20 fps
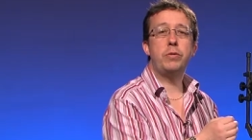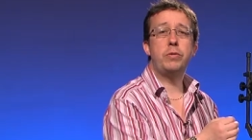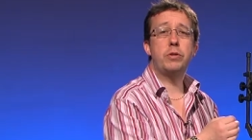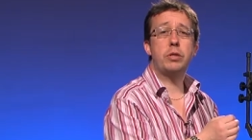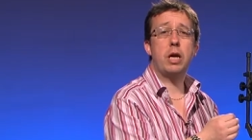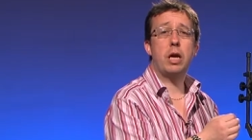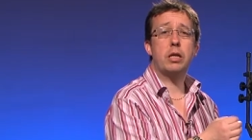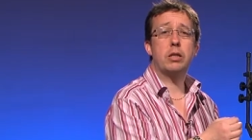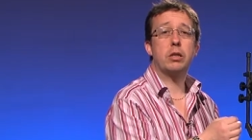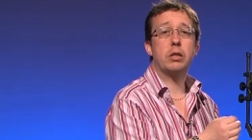you've
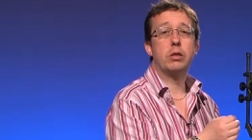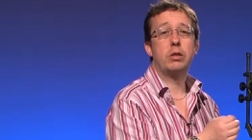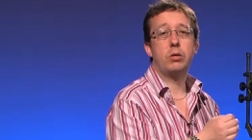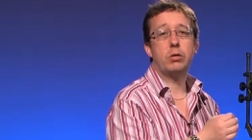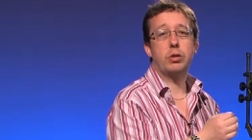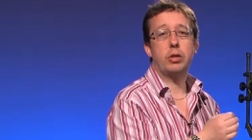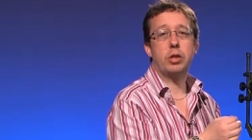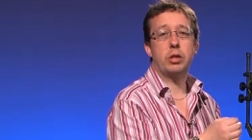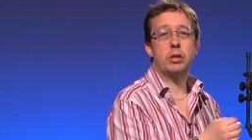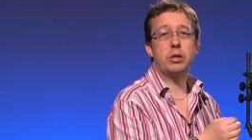set
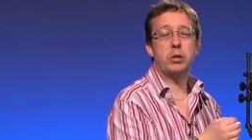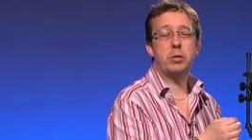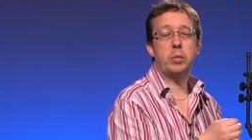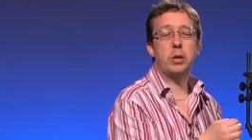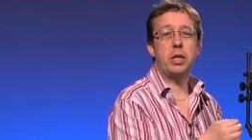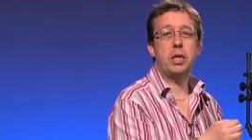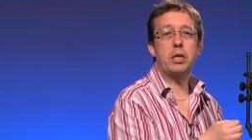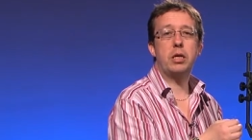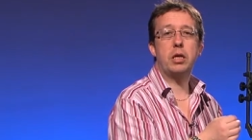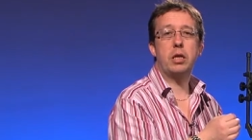your shutter
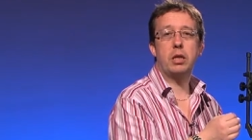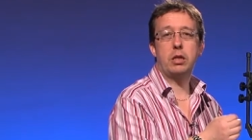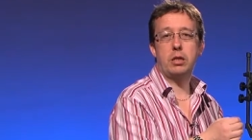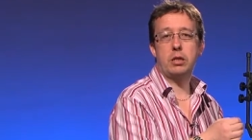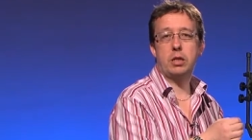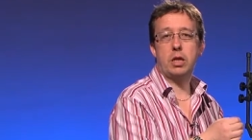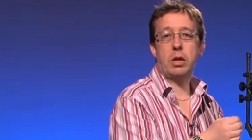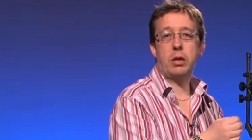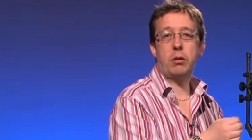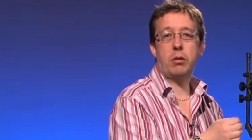speed and
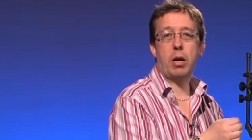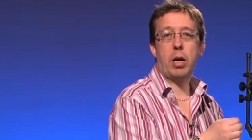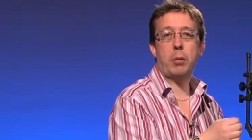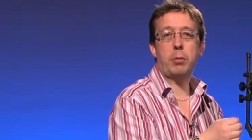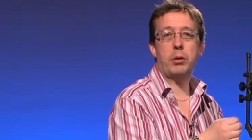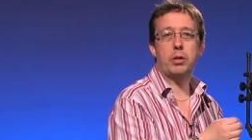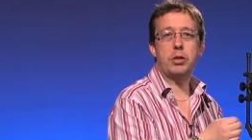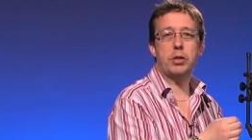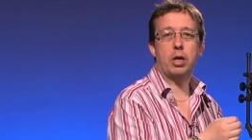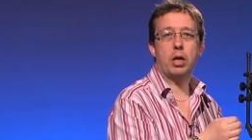set your
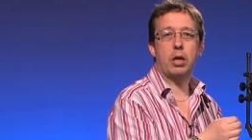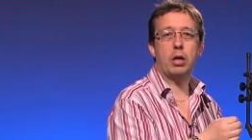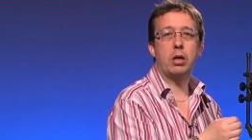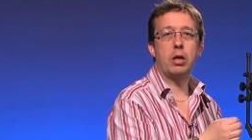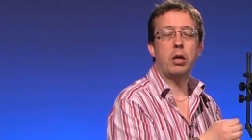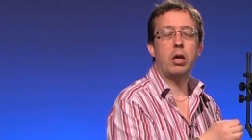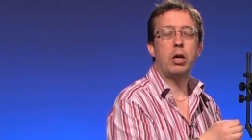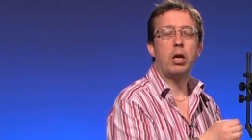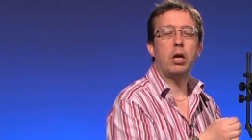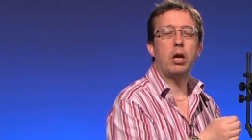aperture,
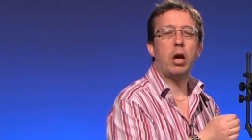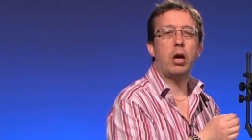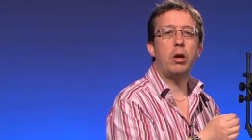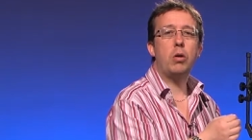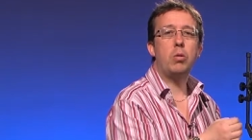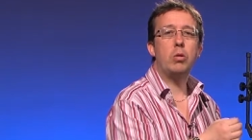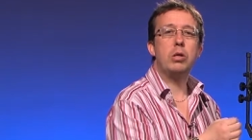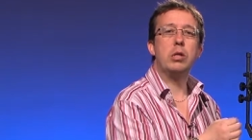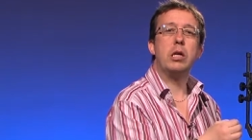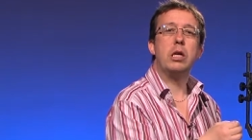I
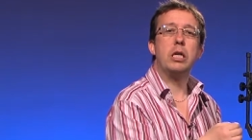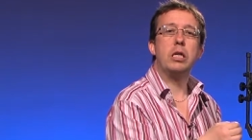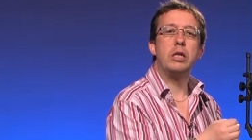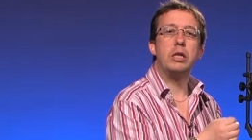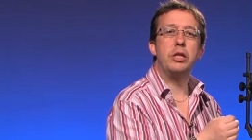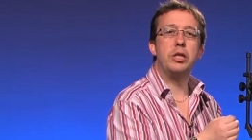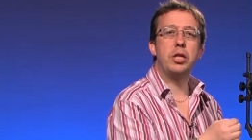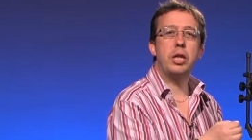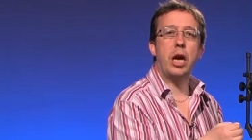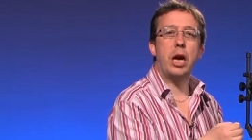always like
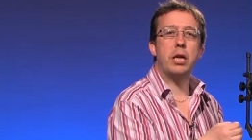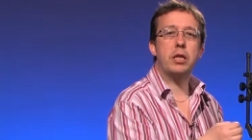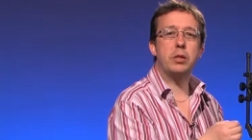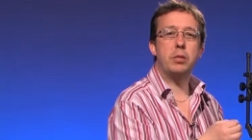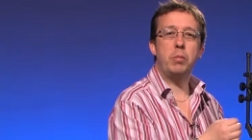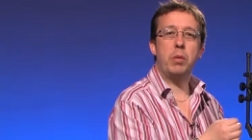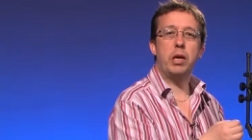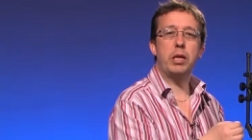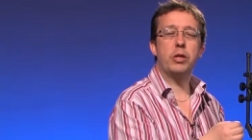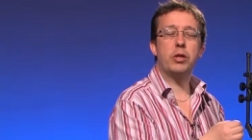to check to
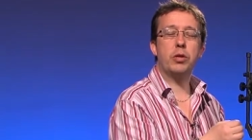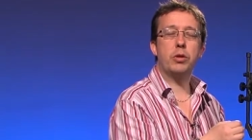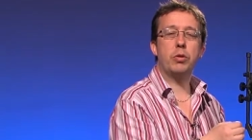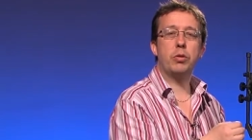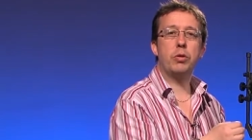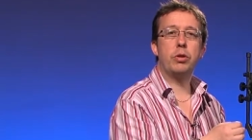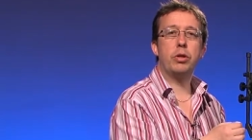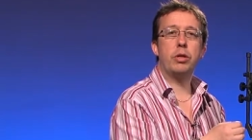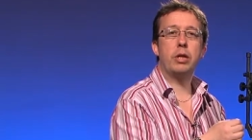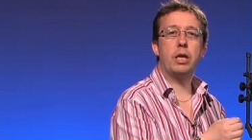make
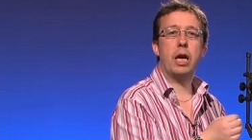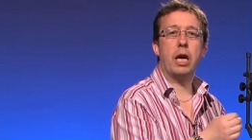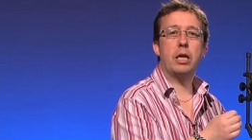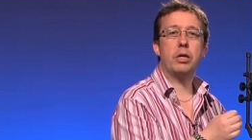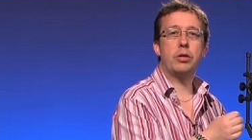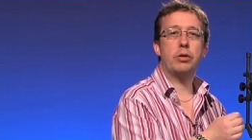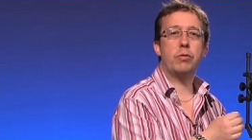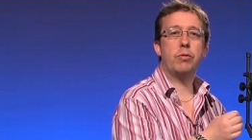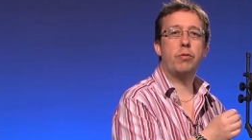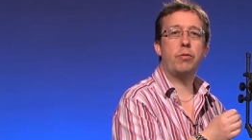sure that the
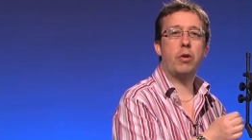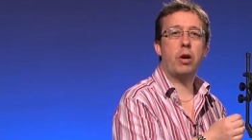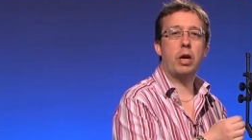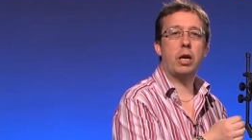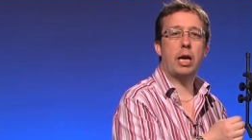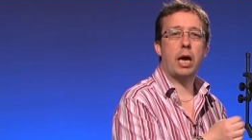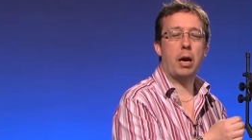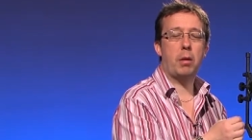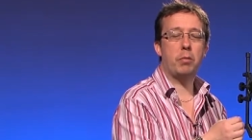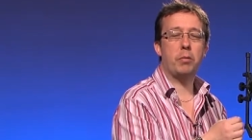actual
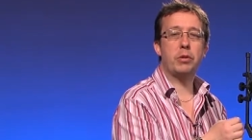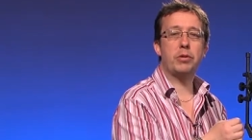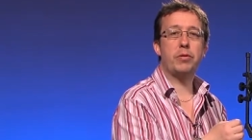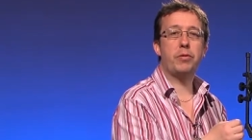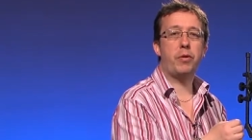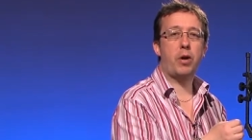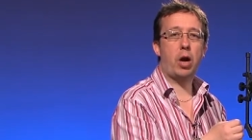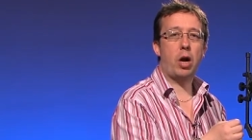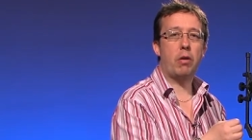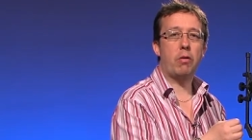camera's
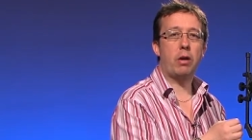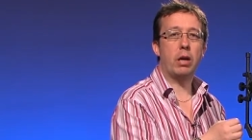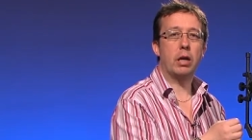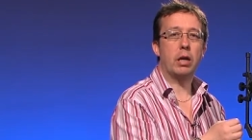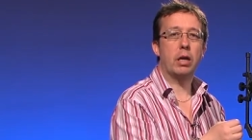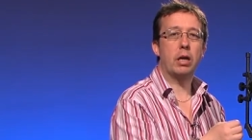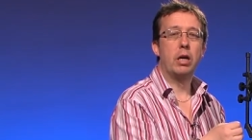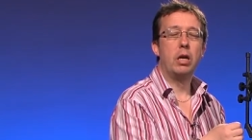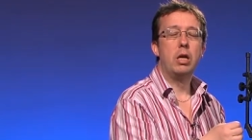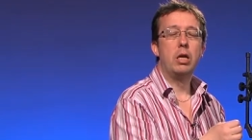
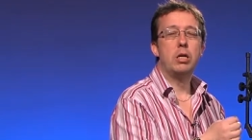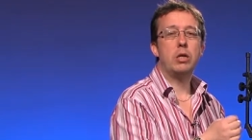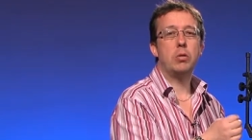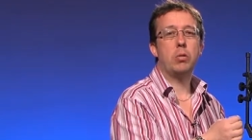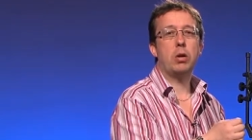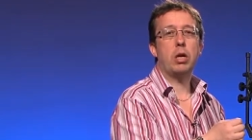firing. So